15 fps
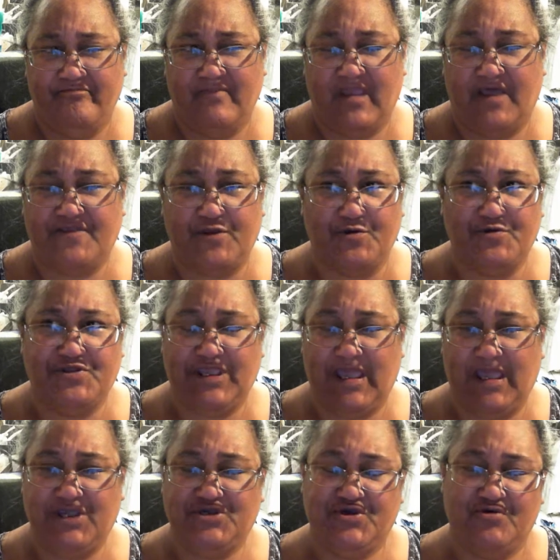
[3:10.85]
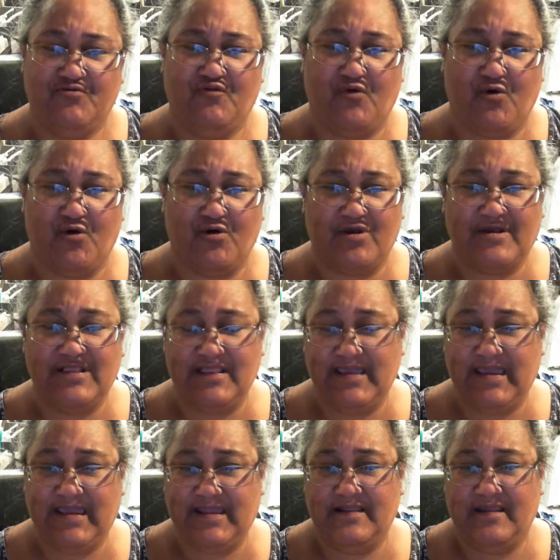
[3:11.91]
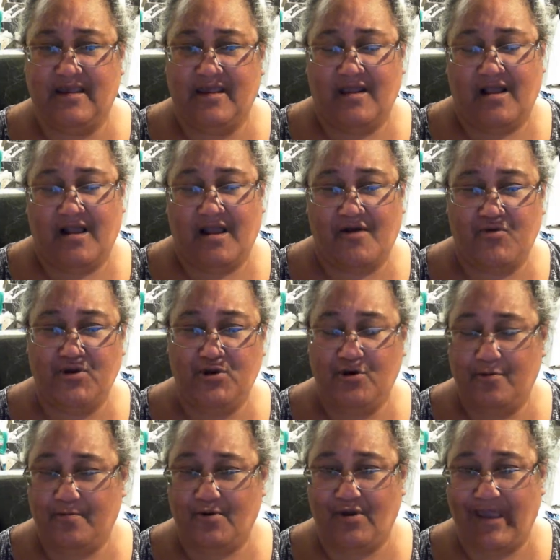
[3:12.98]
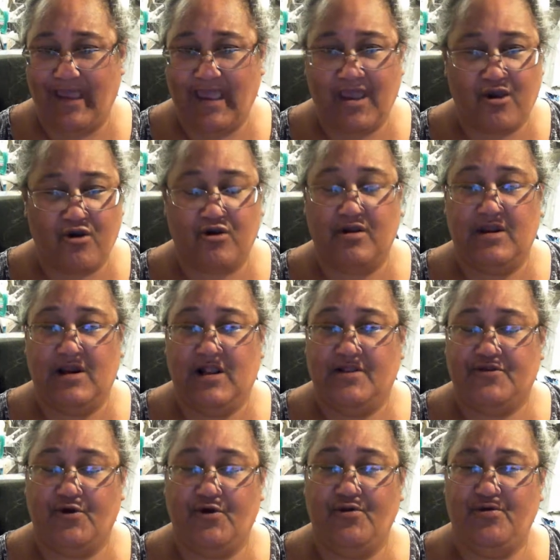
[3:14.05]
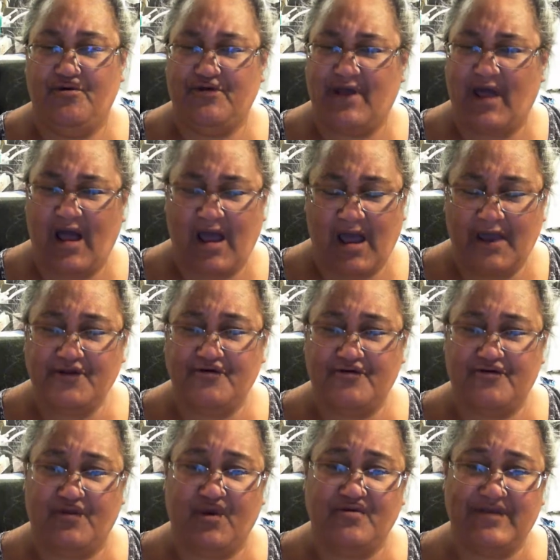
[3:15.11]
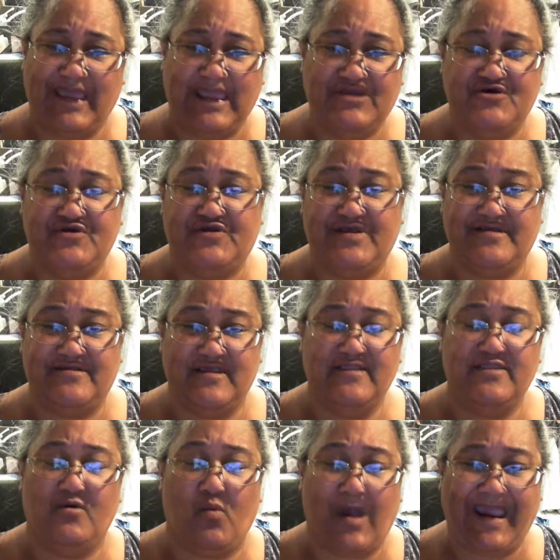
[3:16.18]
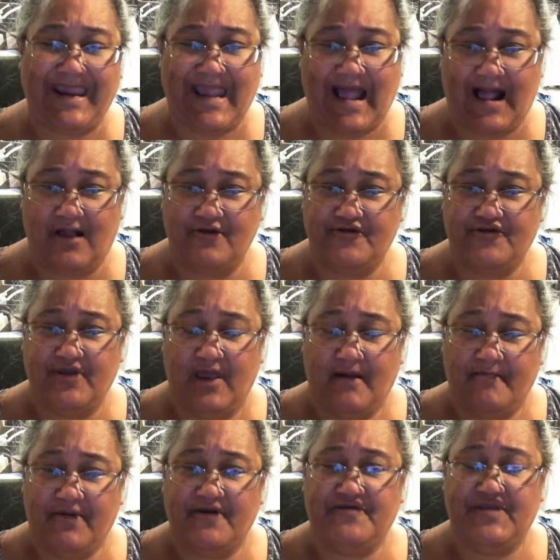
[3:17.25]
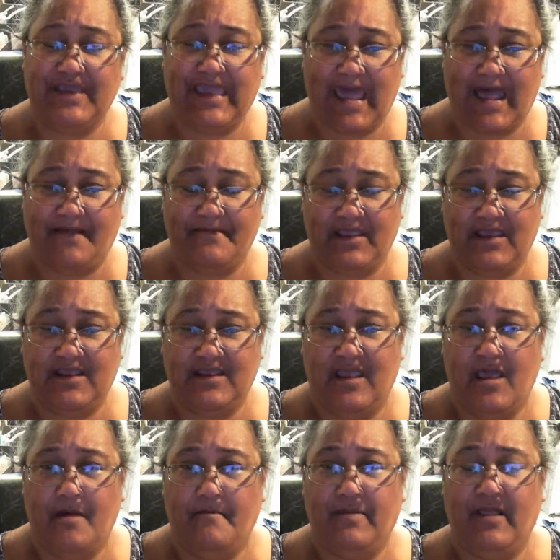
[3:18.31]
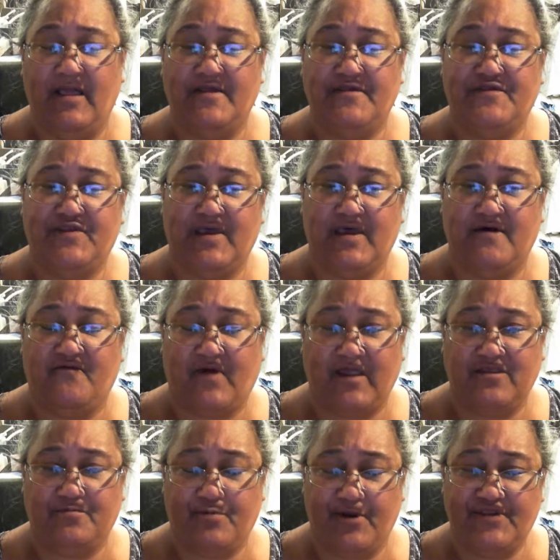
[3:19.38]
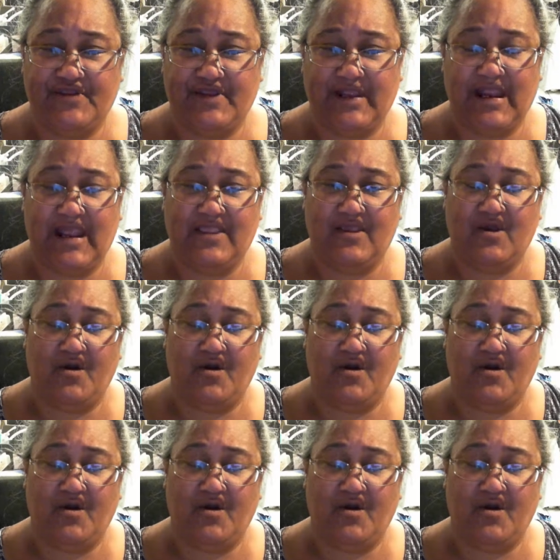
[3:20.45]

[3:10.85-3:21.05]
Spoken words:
Association for Clean Renewable Air. So there's hundreds of those agencies in the White House, plus the cabinet, plus the vice president and